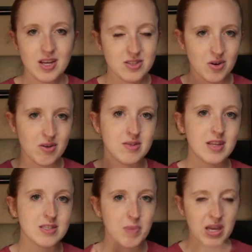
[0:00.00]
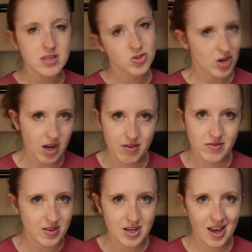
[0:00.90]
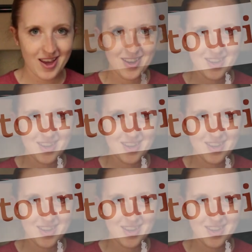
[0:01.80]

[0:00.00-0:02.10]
So that's Becky's trick for the day.